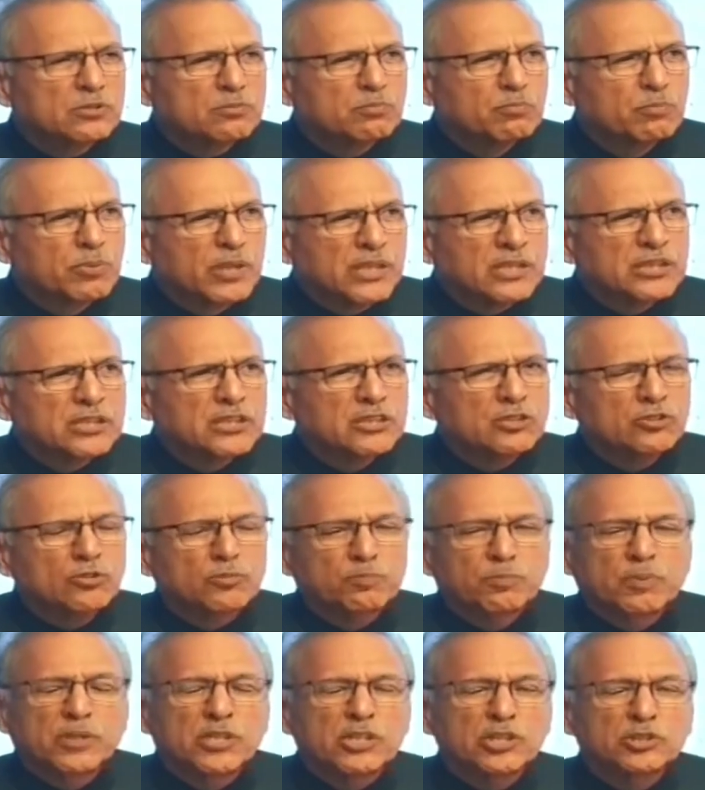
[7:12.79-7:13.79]
brings it to
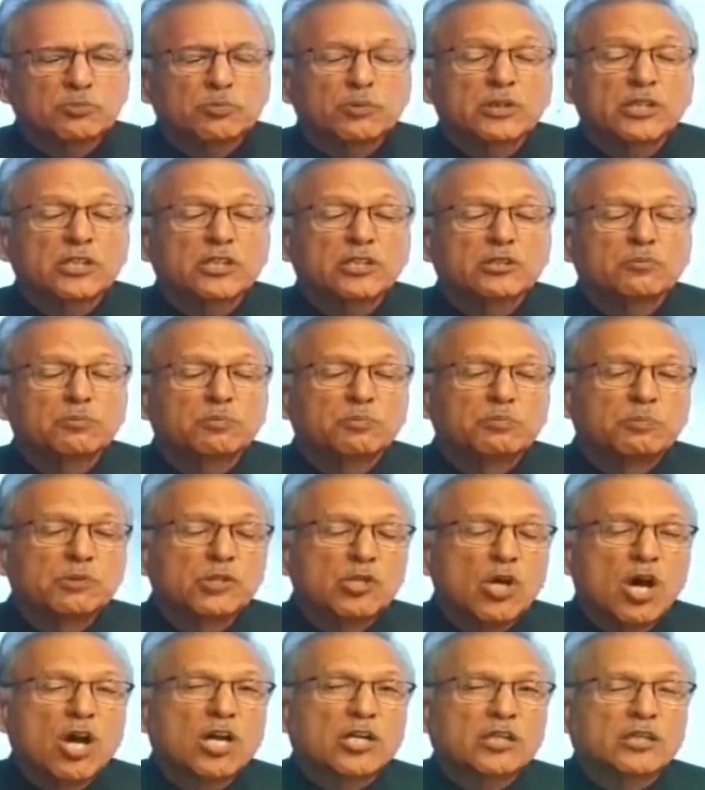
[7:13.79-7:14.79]
punishment, it is
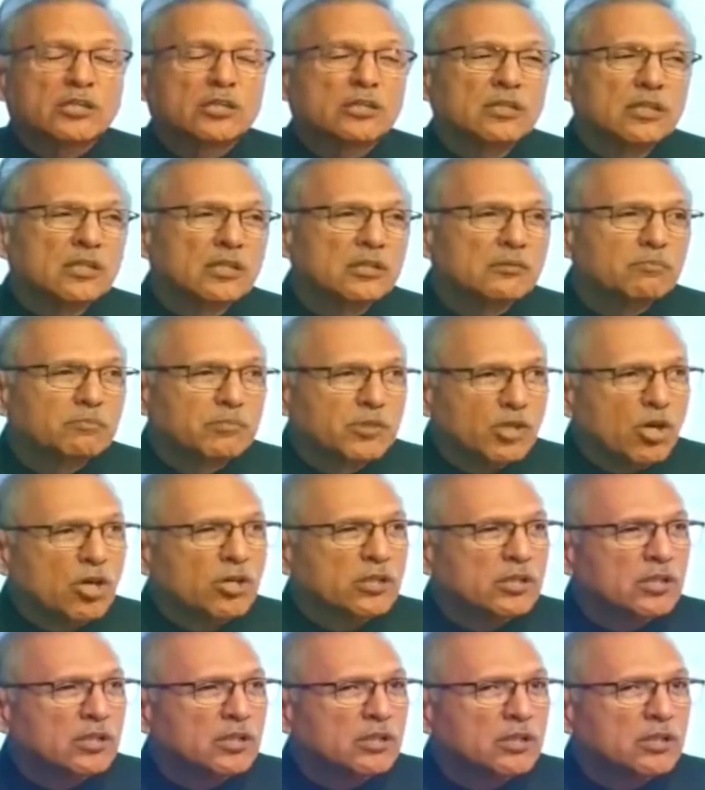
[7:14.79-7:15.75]
beyond